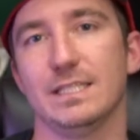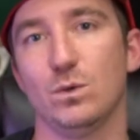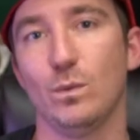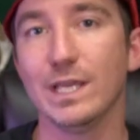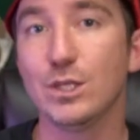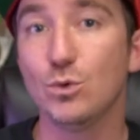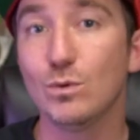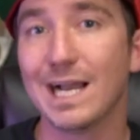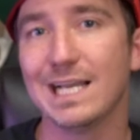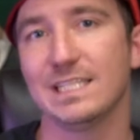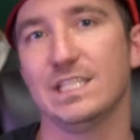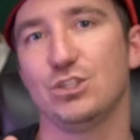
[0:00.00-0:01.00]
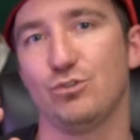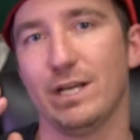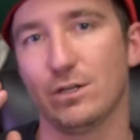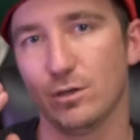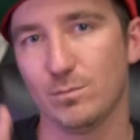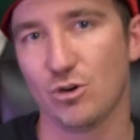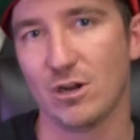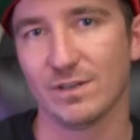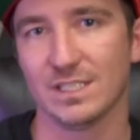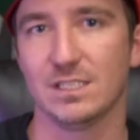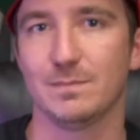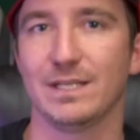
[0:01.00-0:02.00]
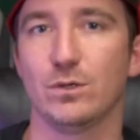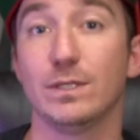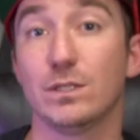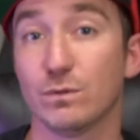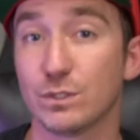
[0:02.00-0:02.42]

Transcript: And the way you guys can track our progress is by going to